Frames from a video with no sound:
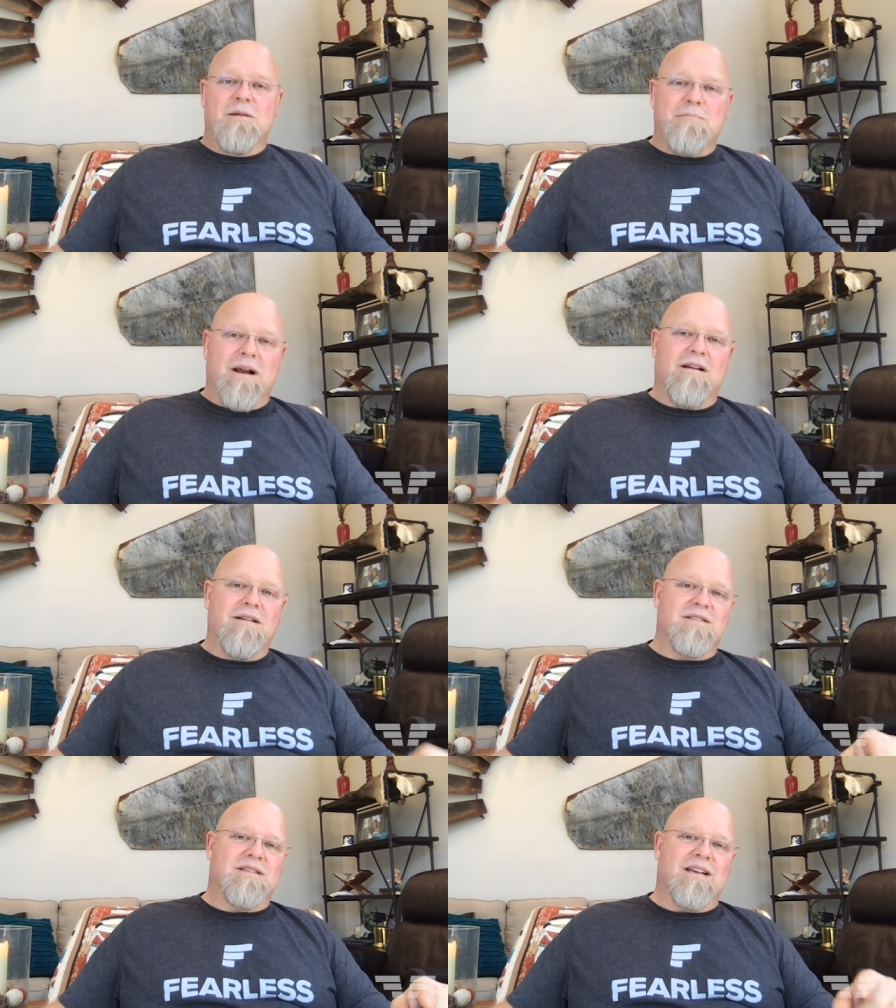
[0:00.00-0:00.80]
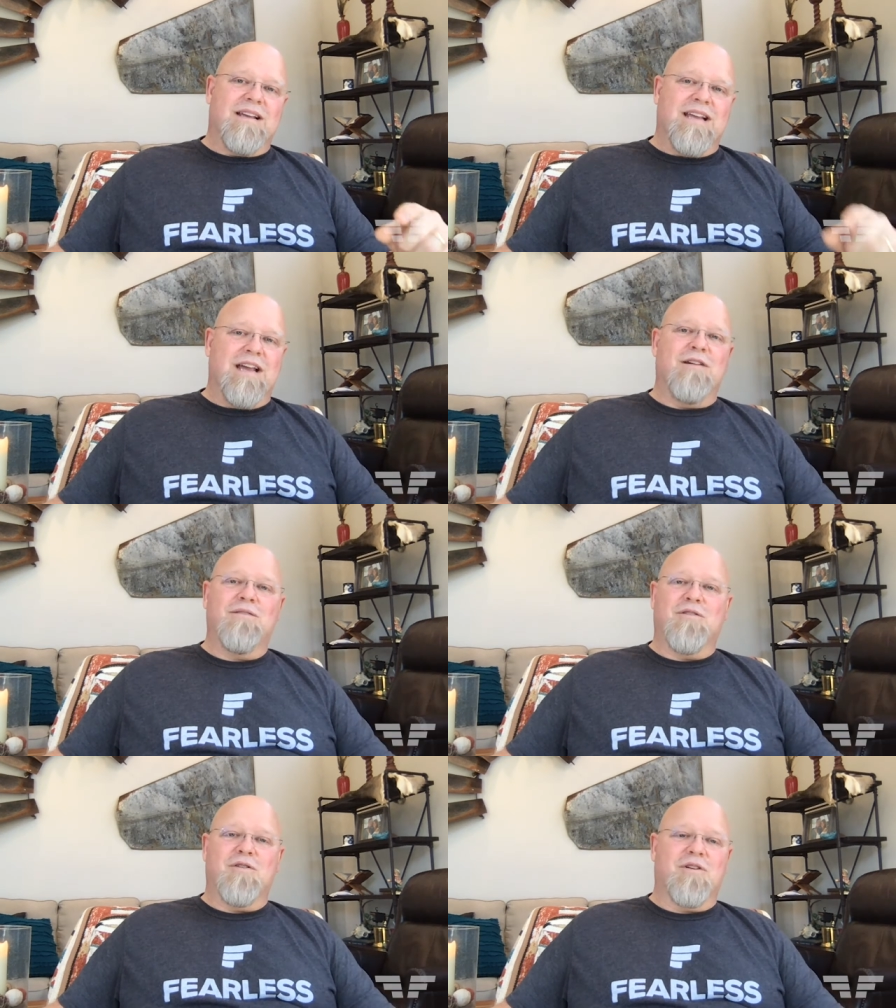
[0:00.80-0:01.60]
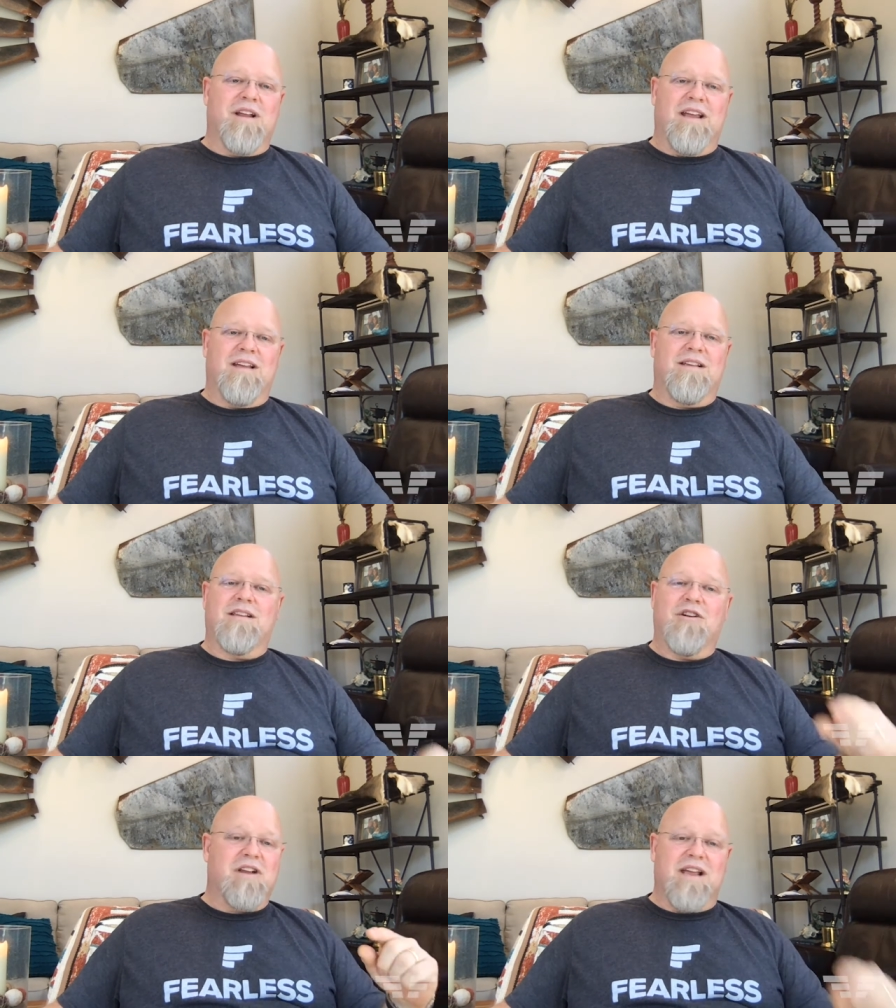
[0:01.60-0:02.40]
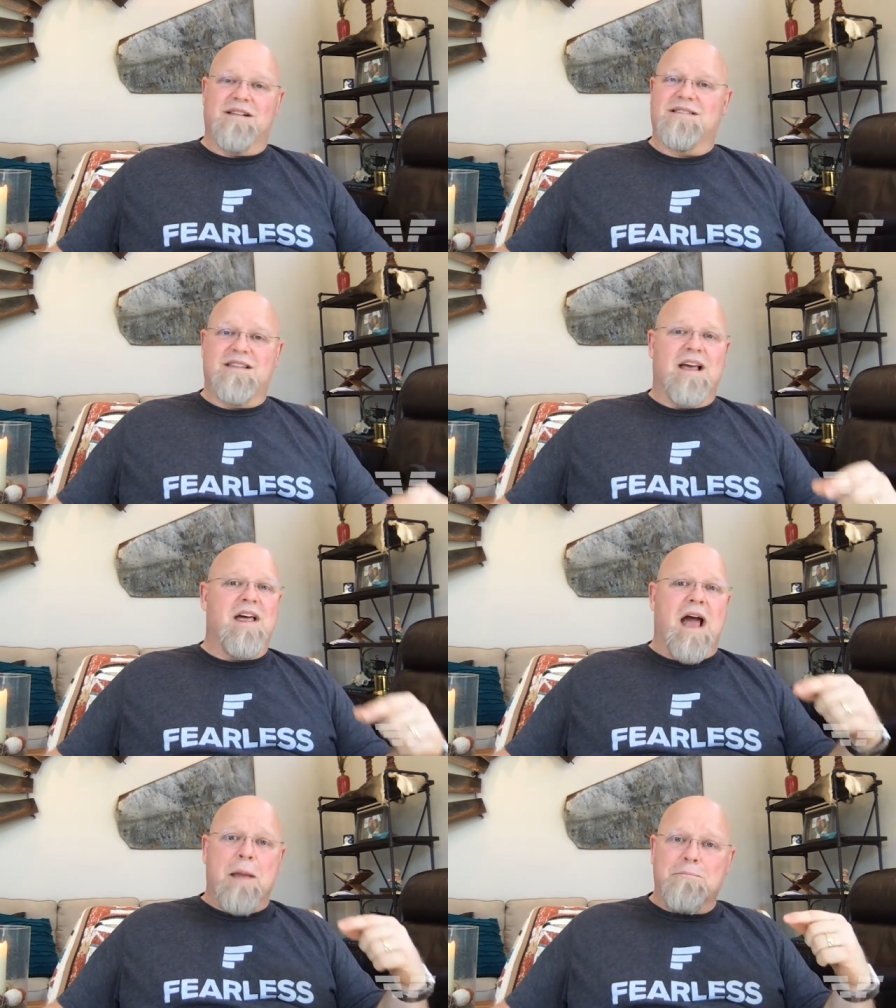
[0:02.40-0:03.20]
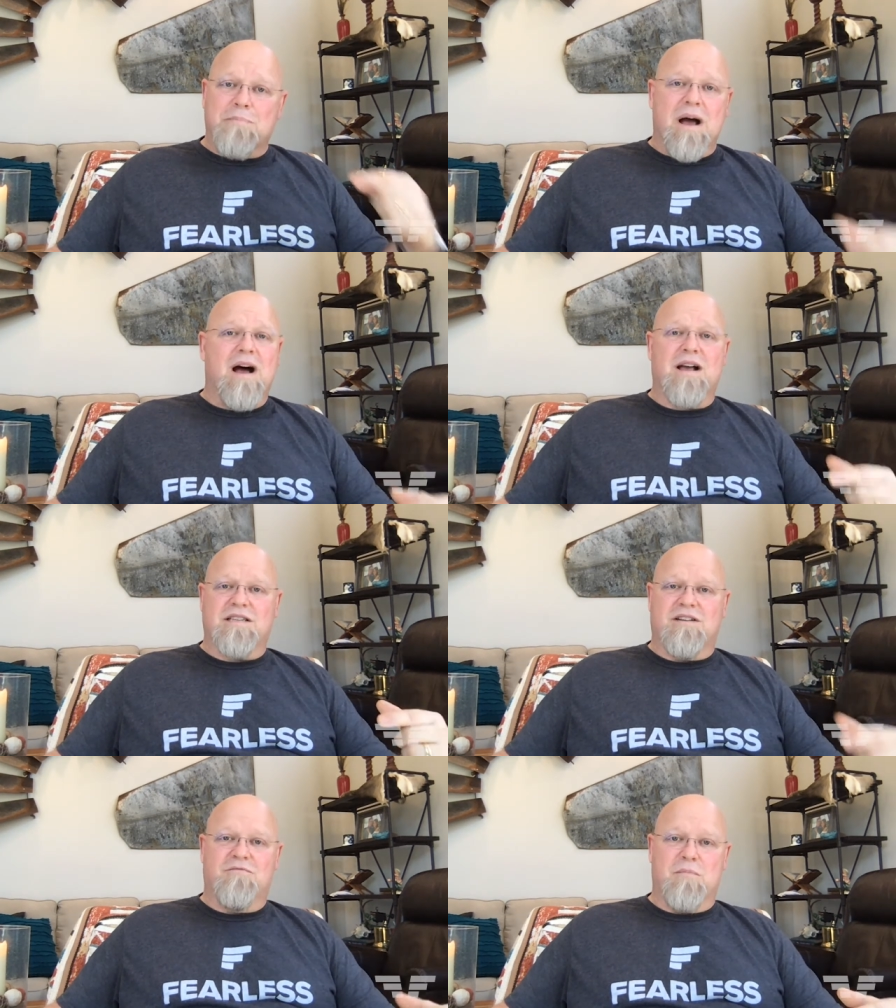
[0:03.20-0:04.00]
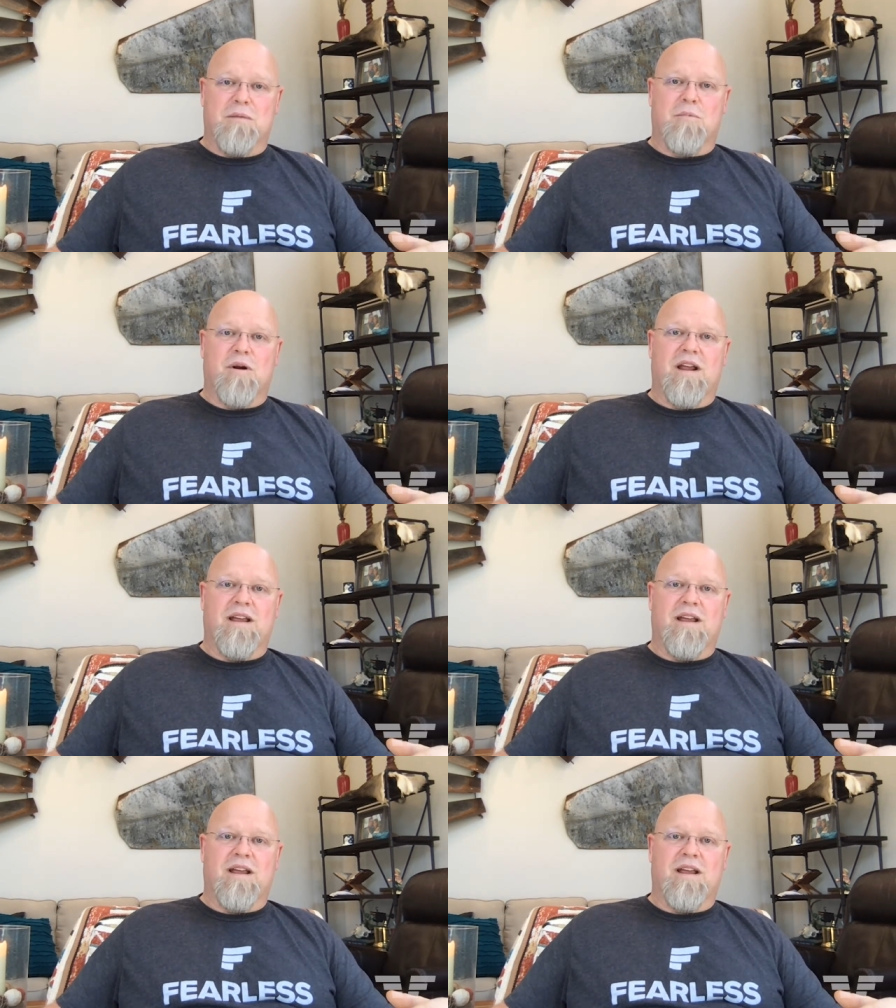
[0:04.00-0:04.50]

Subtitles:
Parents, give your kids a positive memory